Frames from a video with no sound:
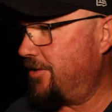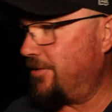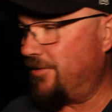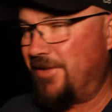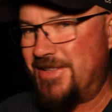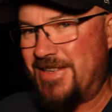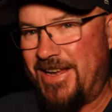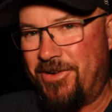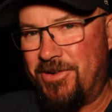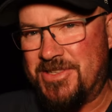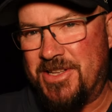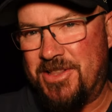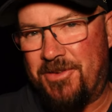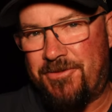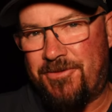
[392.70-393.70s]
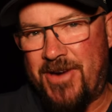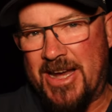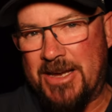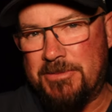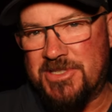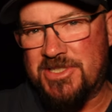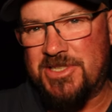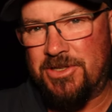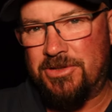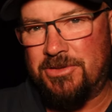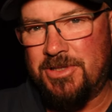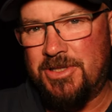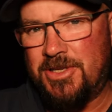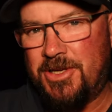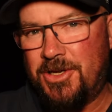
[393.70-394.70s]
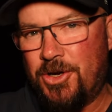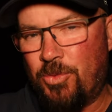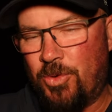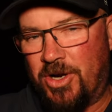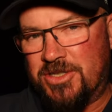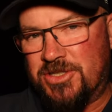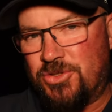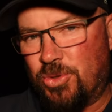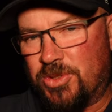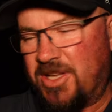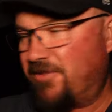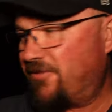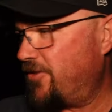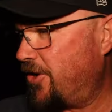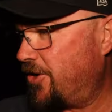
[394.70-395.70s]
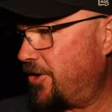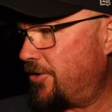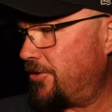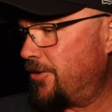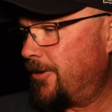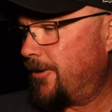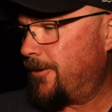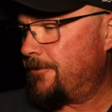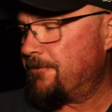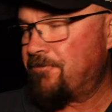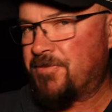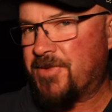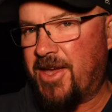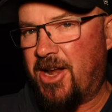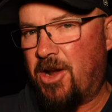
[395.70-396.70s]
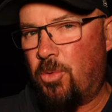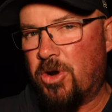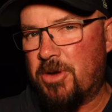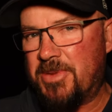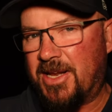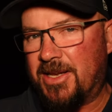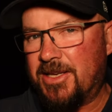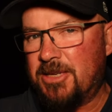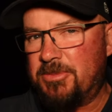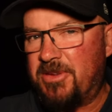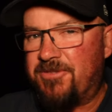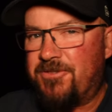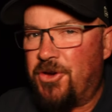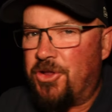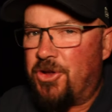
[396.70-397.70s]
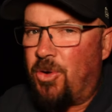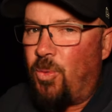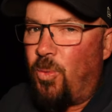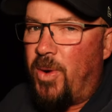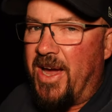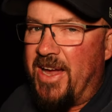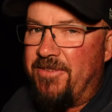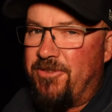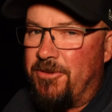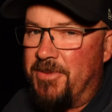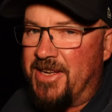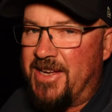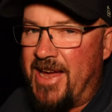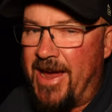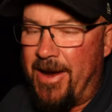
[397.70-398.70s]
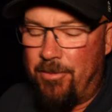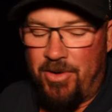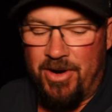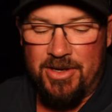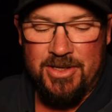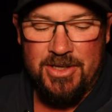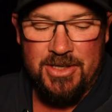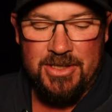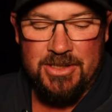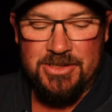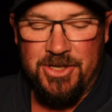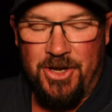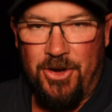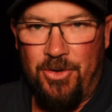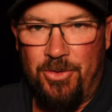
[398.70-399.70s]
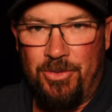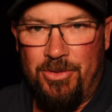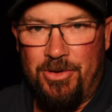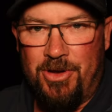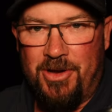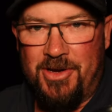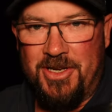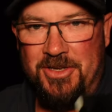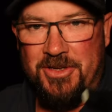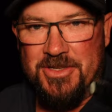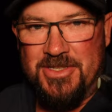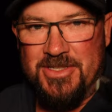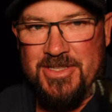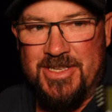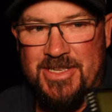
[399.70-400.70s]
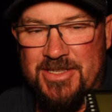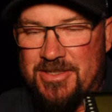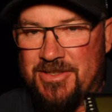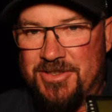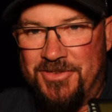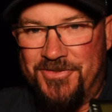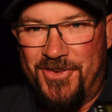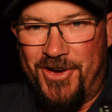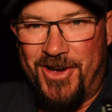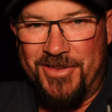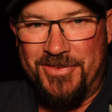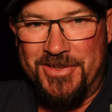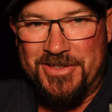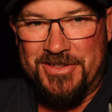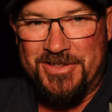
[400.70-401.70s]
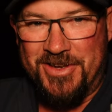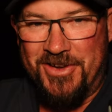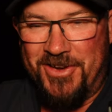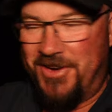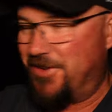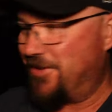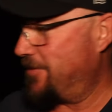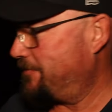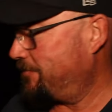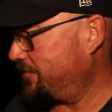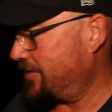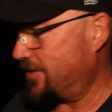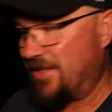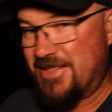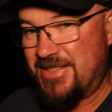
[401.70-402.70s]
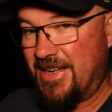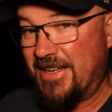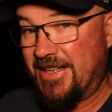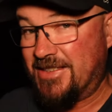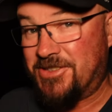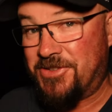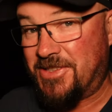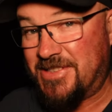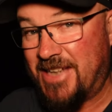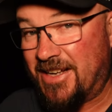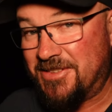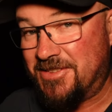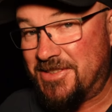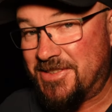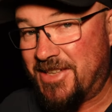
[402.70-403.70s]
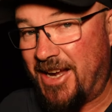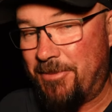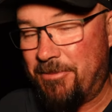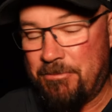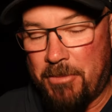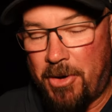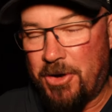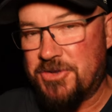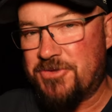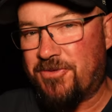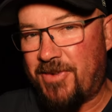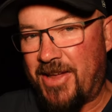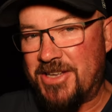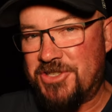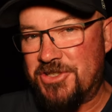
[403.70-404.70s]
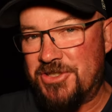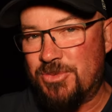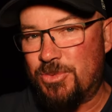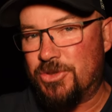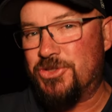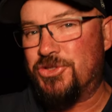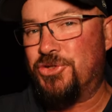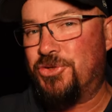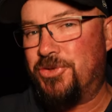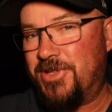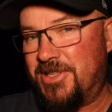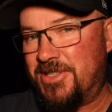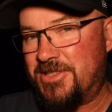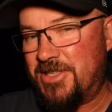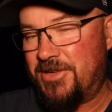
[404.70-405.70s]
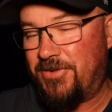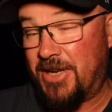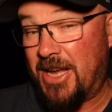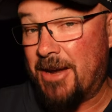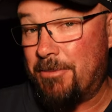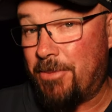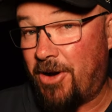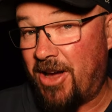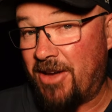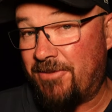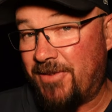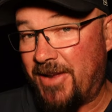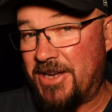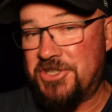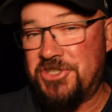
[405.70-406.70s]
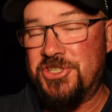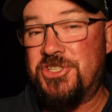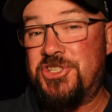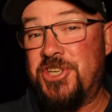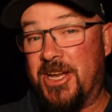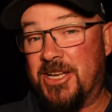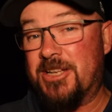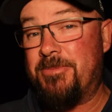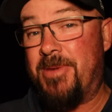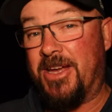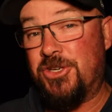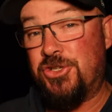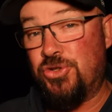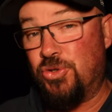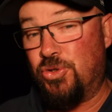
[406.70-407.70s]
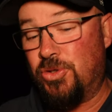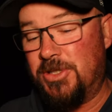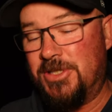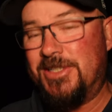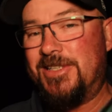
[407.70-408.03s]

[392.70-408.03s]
this here is in the frame still when I just took that photo. And I want to be a little bit further away from the camera. So I'm going to use this to fire this tonight. The settings are exactly the same. Most flashes will do this. If you're gonna buy a flash, just check to make sure